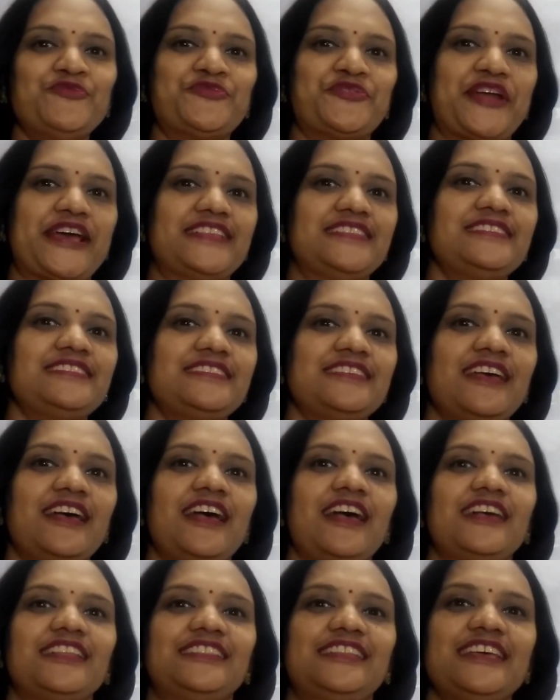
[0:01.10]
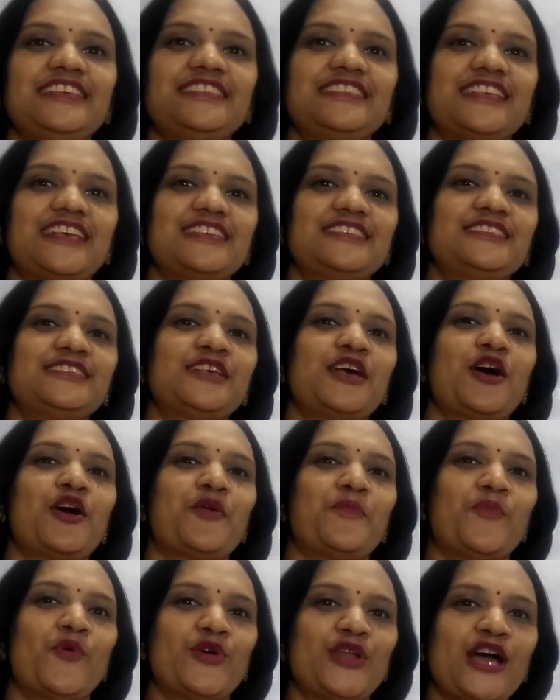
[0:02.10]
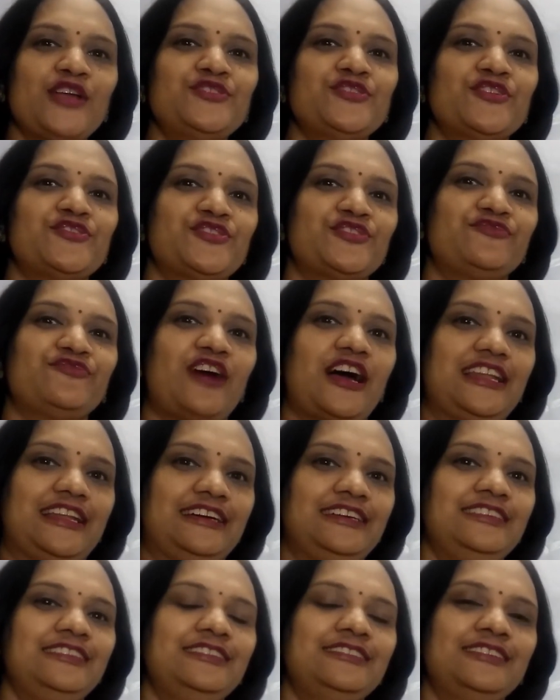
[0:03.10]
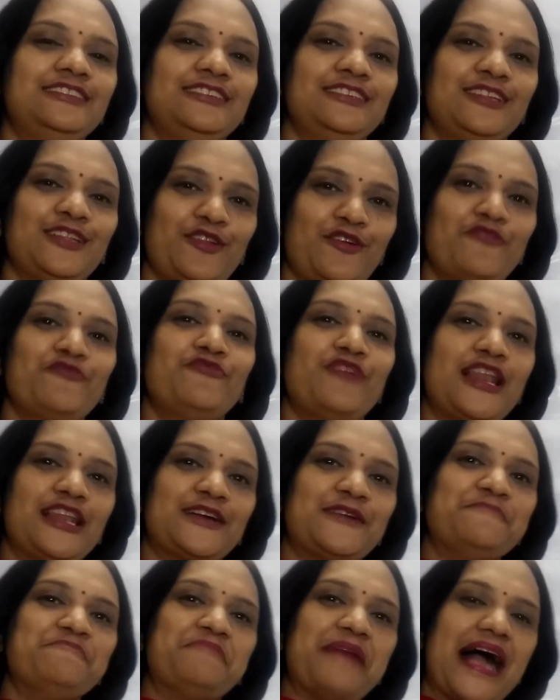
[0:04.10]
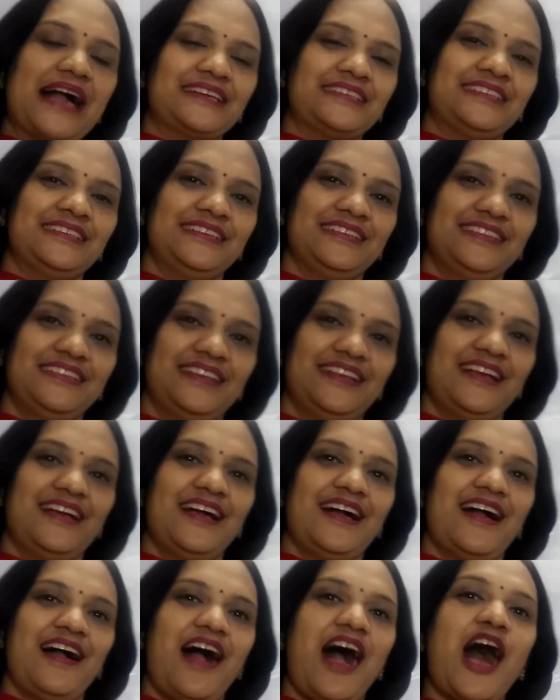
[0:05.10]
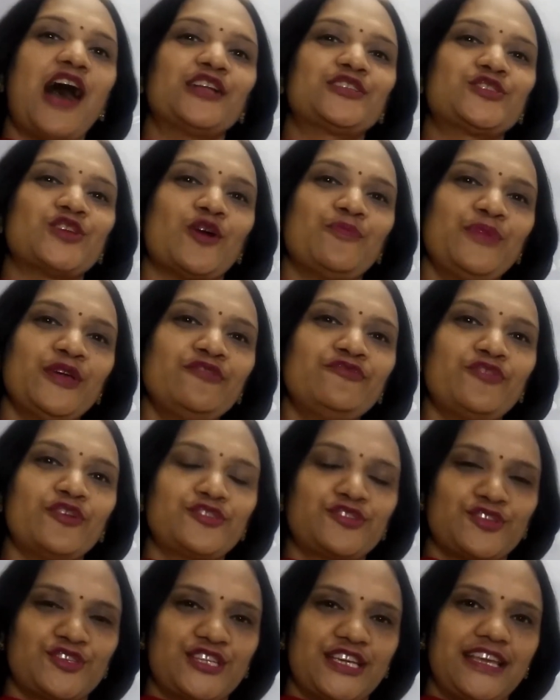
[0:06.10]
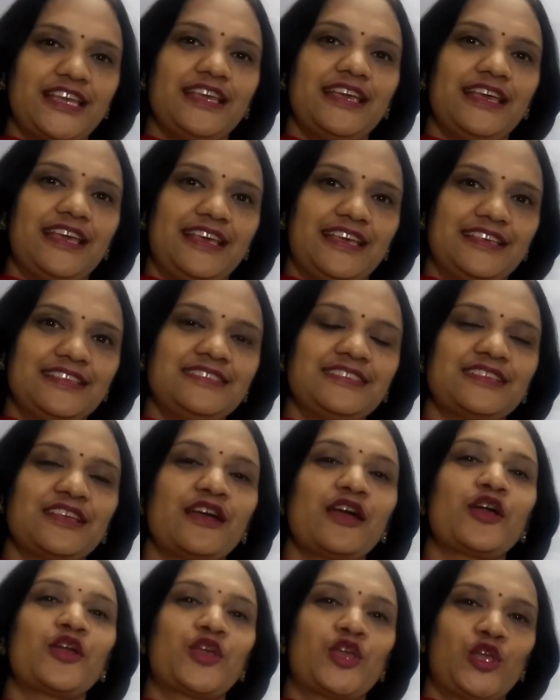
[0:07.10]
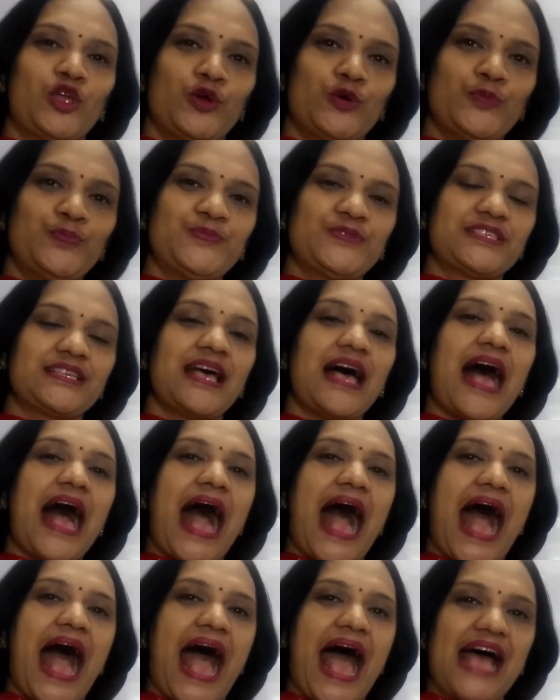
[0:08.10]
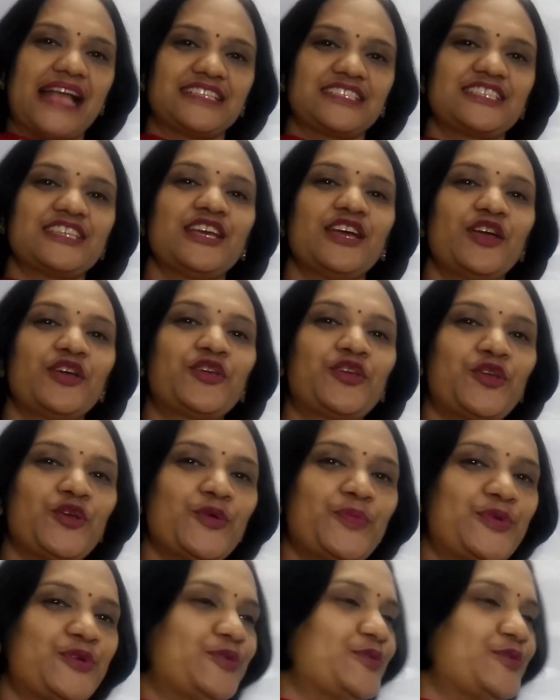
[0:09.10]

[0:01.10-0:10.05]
friends, this is Jhunjhunwala. Welcome back. Our topic for today is cubes and cube